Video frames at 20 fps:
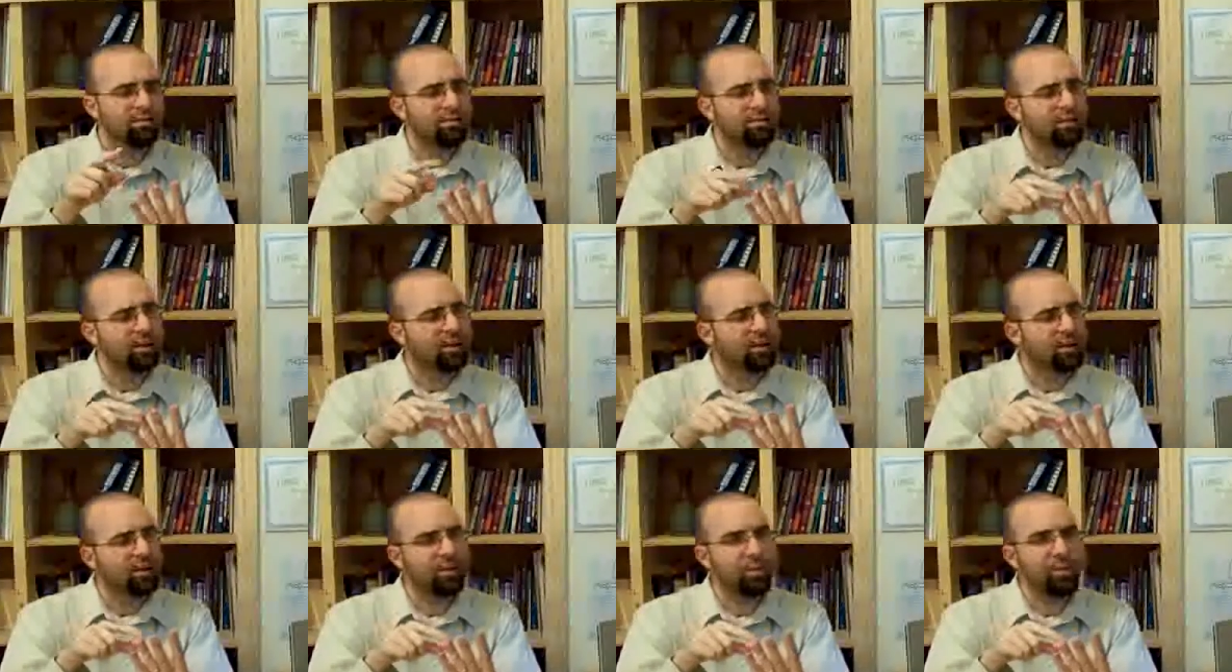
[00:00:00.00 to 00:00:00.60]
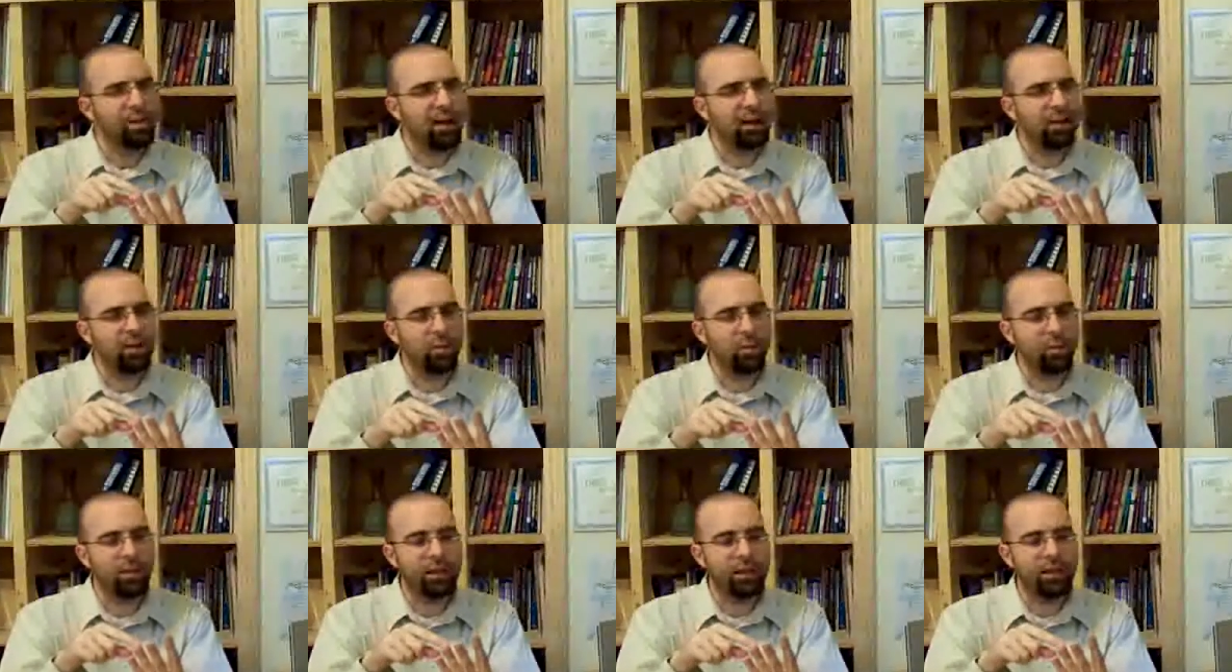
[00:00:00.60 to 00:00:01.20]
Now let's go back to
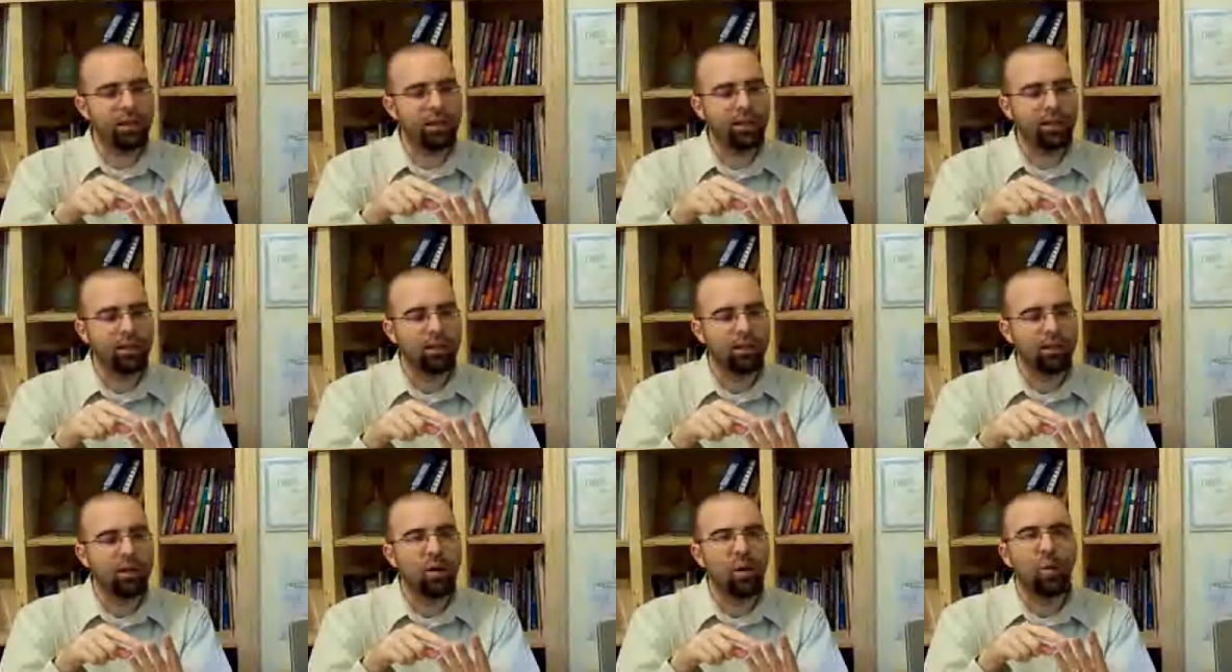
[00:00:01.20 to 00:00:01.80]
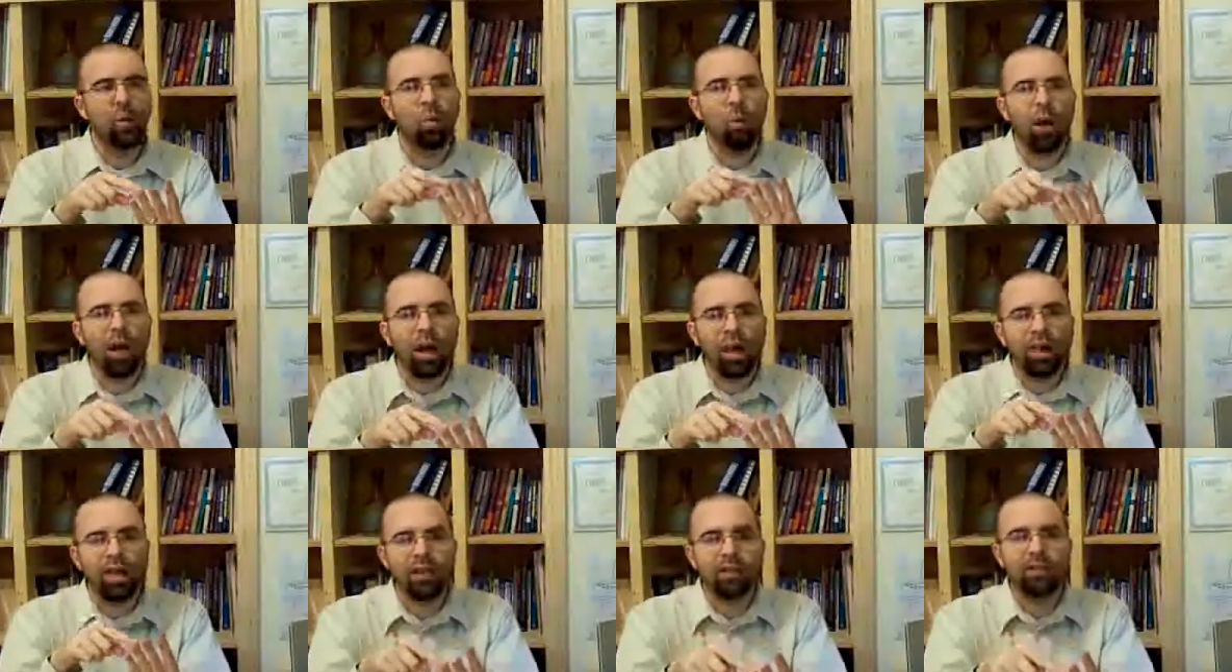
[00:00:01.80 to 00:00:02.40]
week.
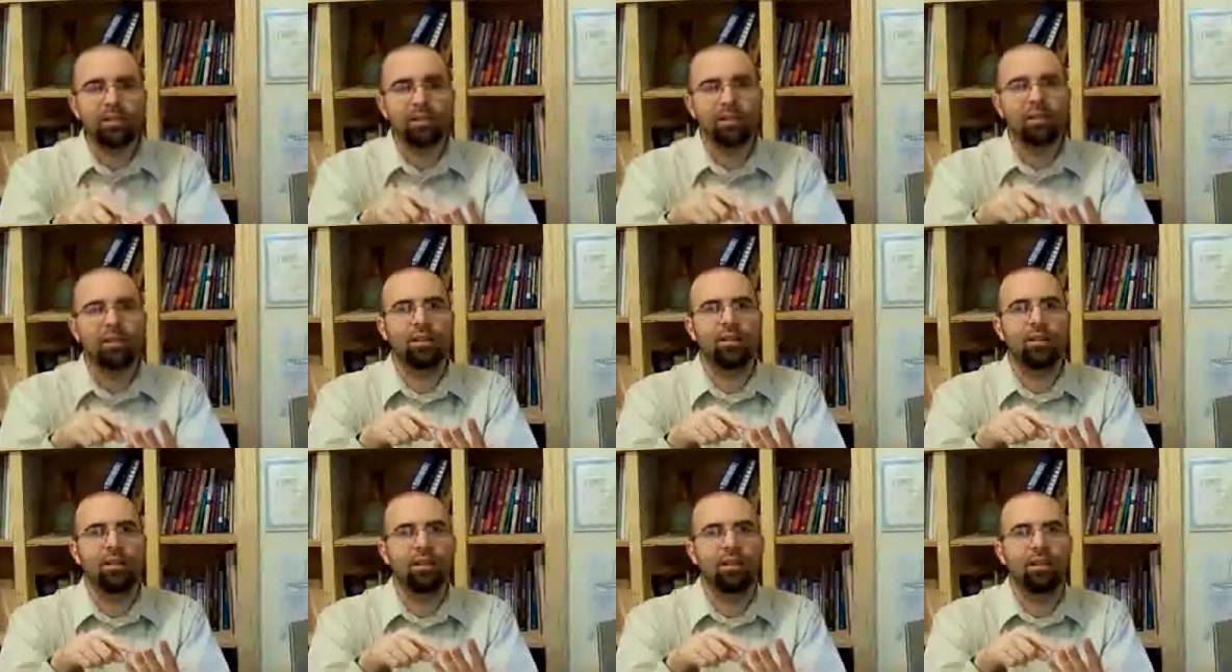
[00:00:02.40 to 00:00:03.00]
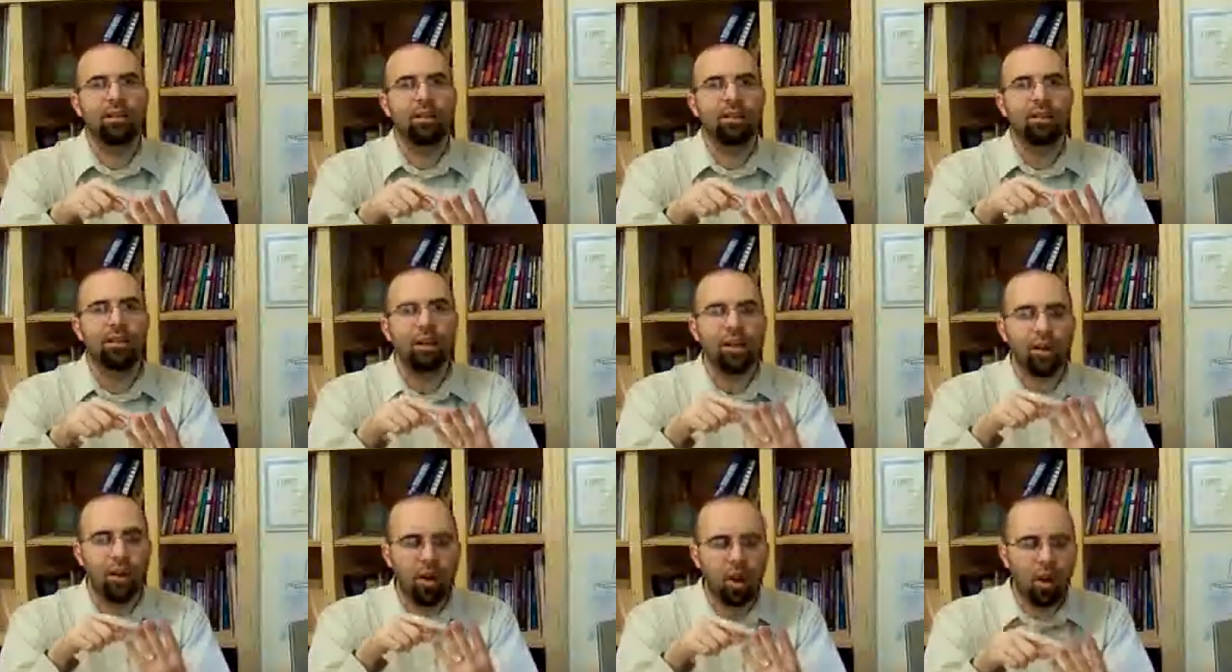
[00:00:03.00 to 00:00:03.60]
Why is it
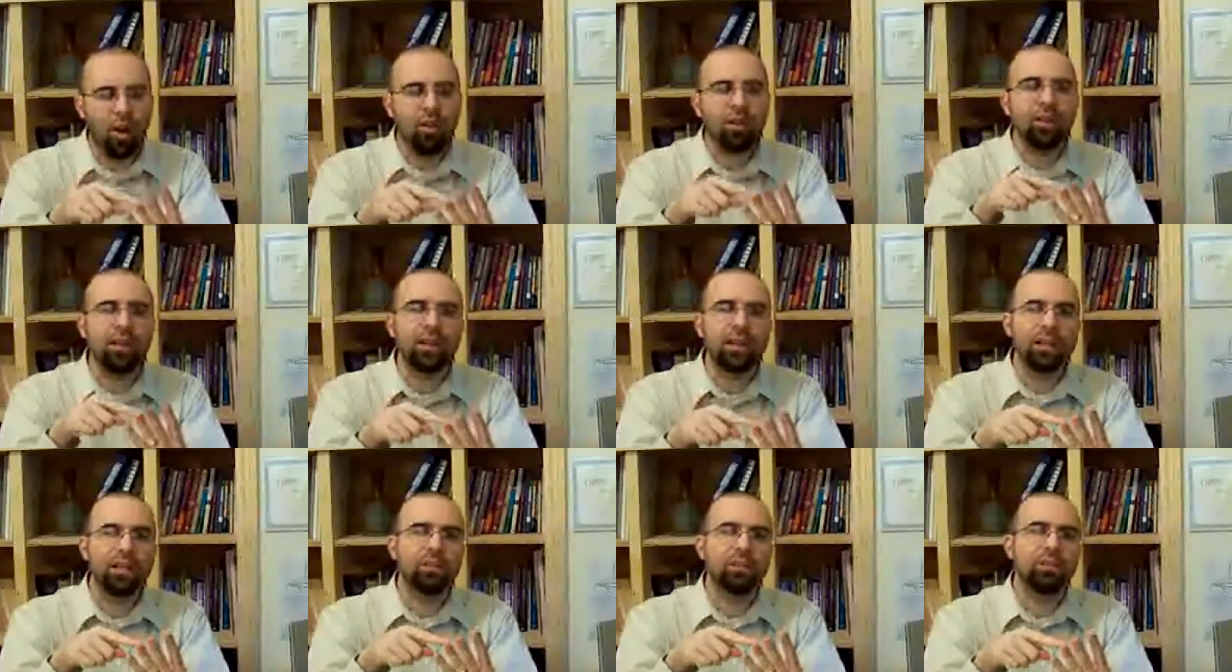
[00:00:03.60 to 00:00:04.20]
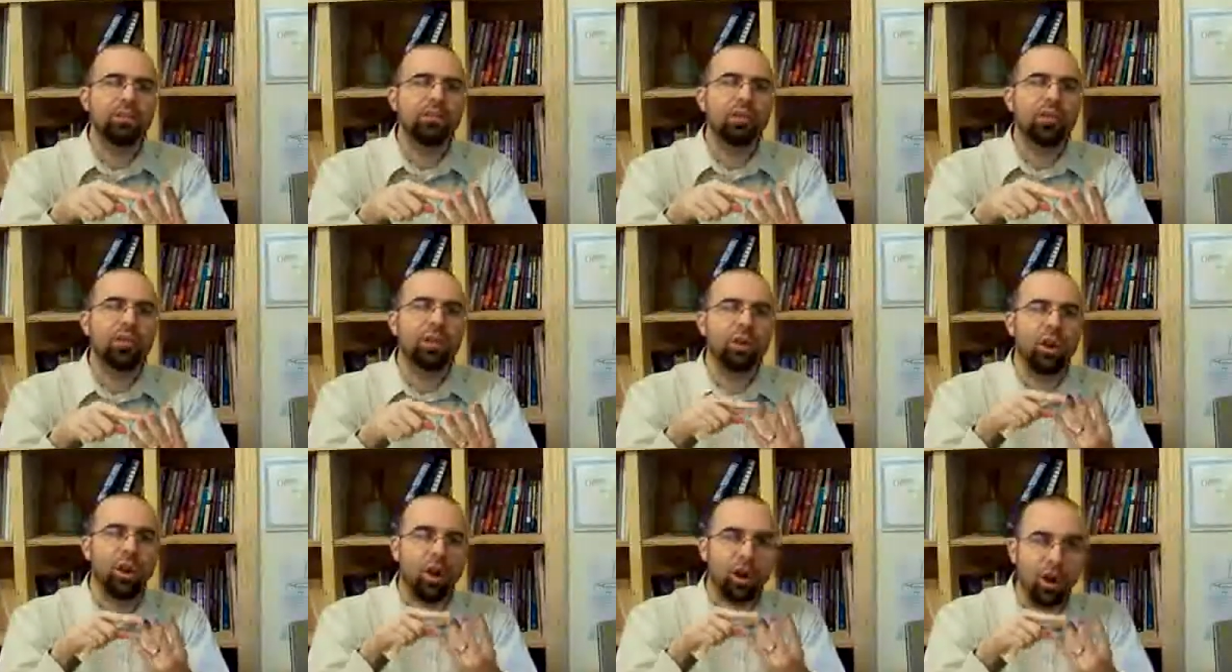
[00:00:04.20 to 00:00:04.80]
that all the nations on
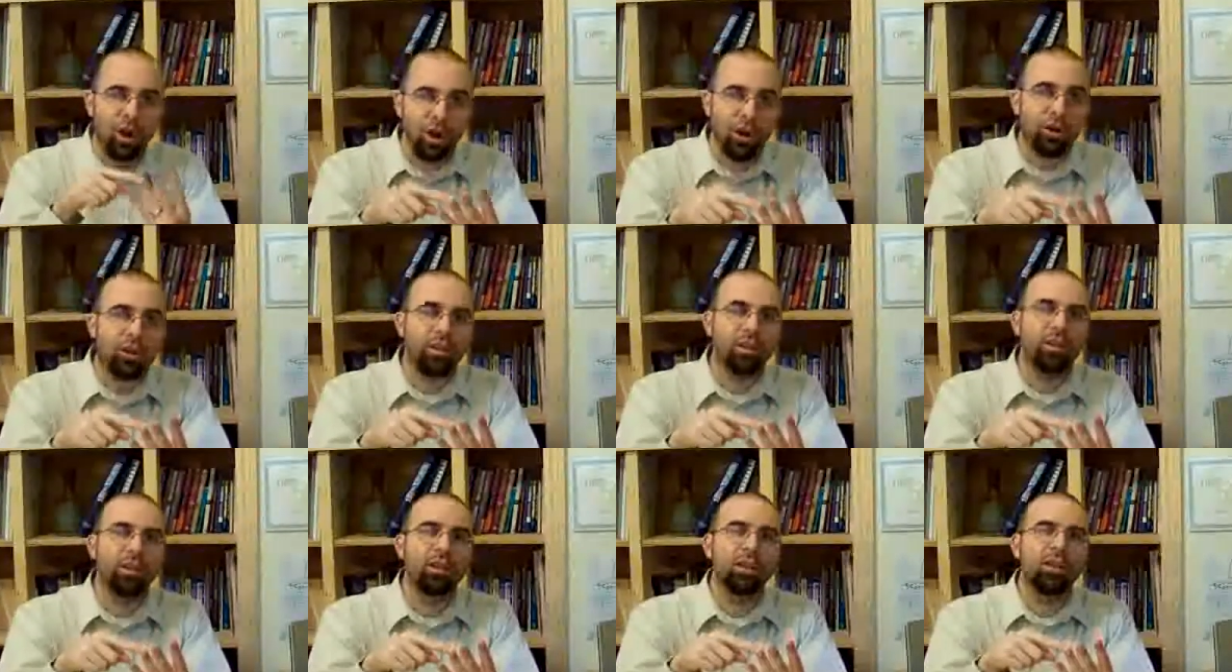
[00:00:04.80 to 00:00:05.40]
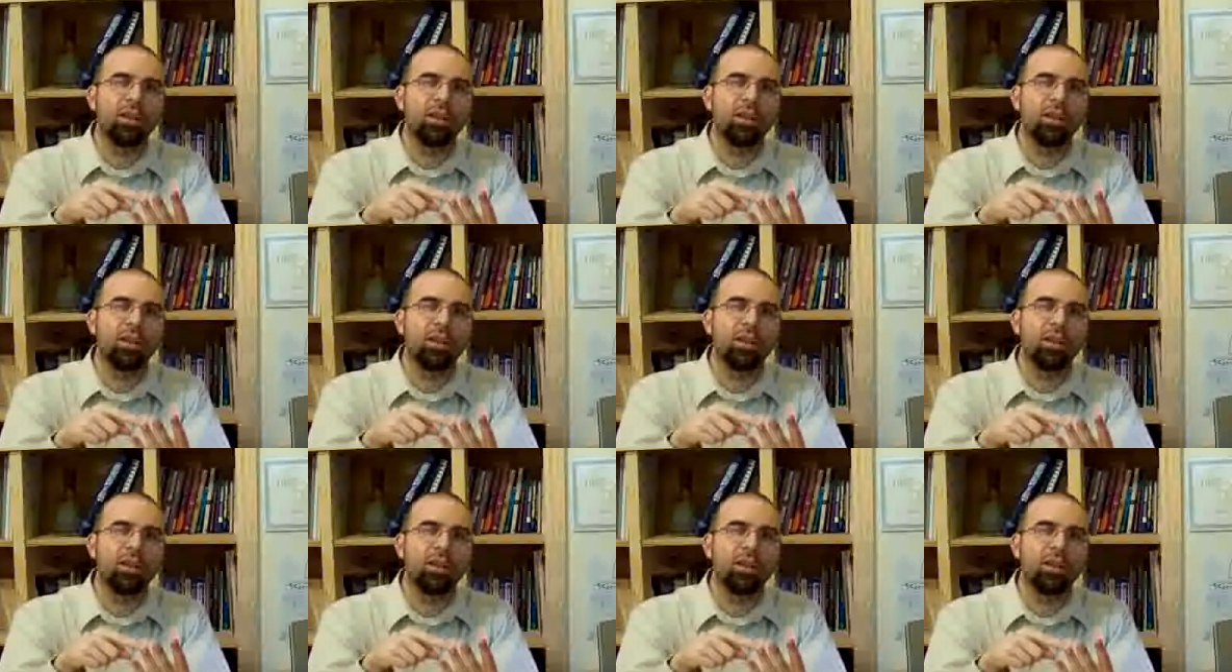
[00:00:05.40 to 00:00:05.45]
the Earth